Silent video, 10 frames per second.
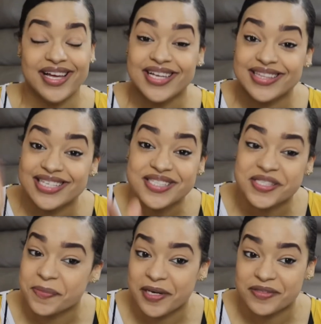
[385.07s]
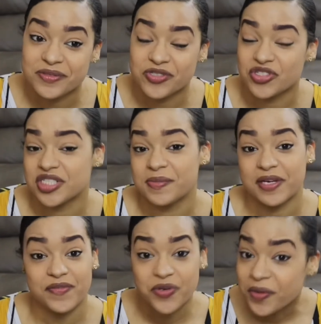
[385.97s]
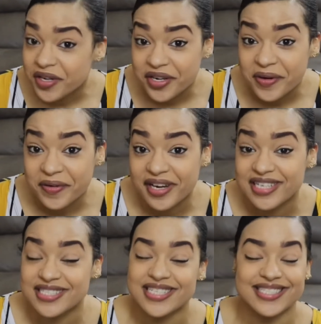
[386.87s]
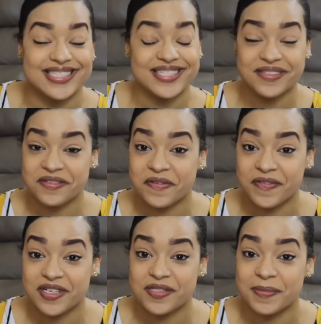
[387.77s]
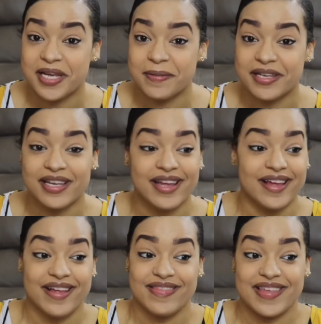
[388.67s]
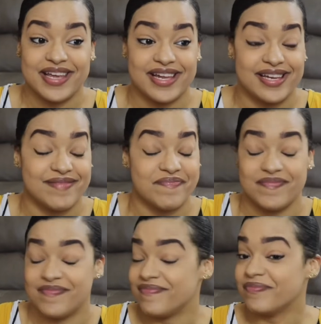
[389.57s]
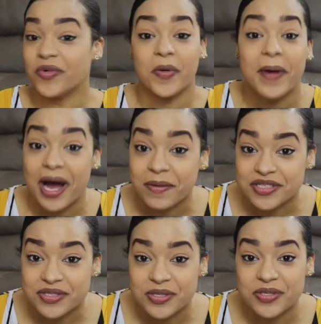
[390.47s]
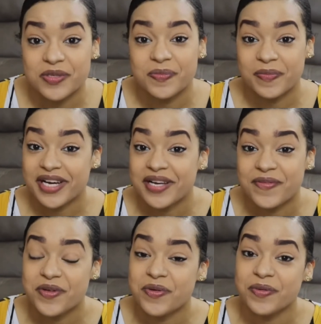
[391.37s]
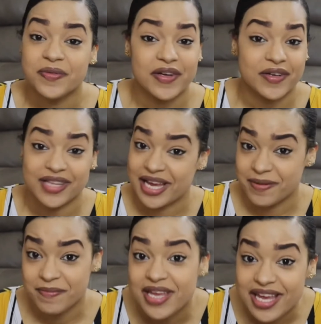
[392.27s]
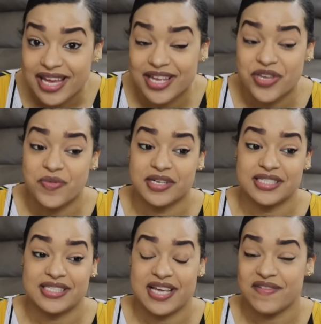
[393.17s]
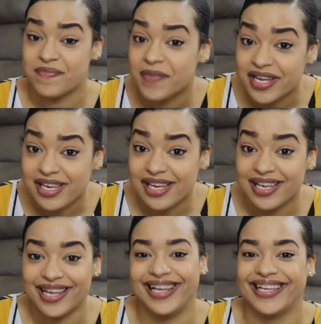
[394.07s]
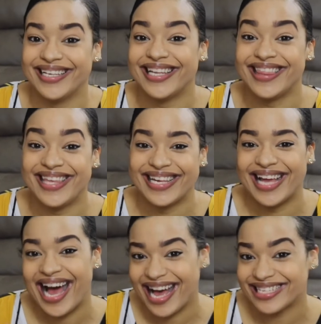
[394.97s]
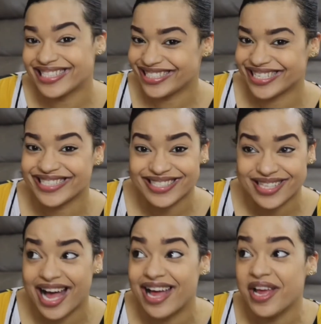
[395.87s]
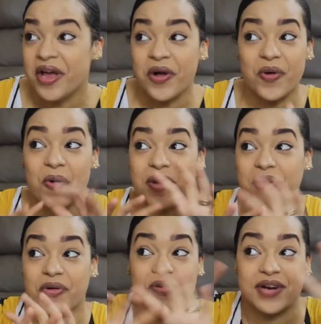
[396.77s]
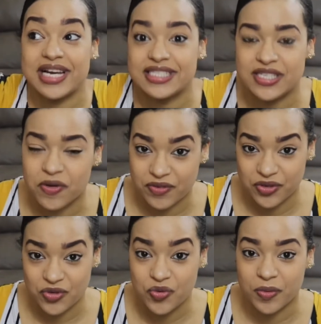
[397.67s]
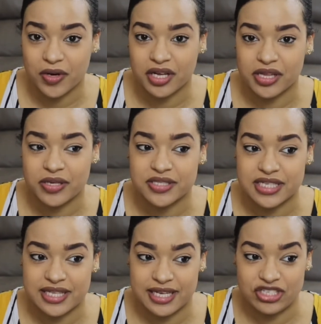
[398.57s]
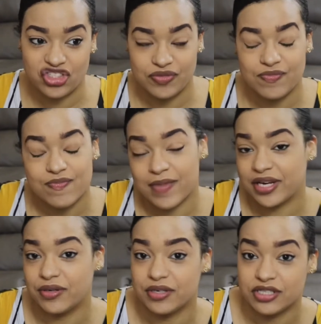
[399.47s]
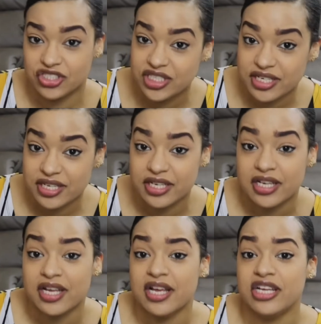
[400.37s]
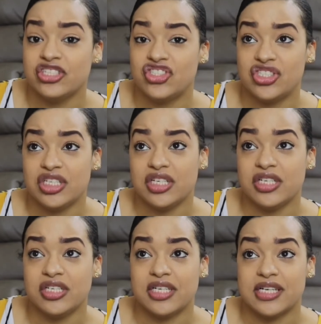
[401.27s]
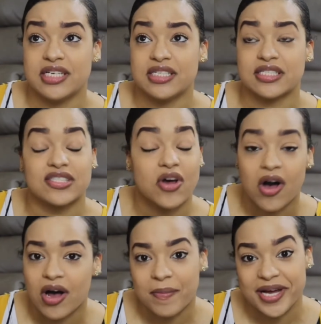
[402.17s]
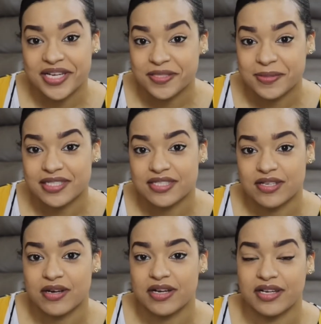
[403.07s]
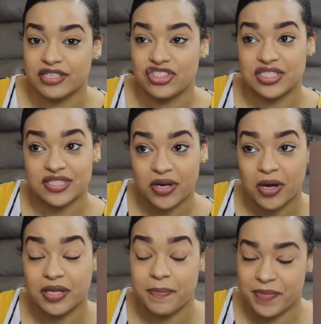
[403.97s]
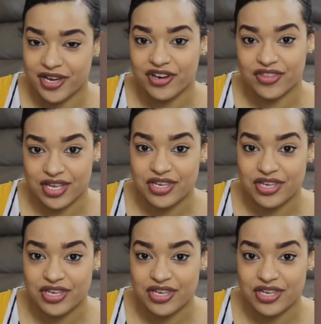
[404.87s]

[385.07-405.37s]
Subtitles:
this is a personal choice, but if you want to go crazy because this is your first baby, then more power to you. But if you are like me and you want to save money, then I suggest not going crazy over the newborn clothes. And then my daughter Gia, she is tall, my husband is tall, and she's tall and bigger than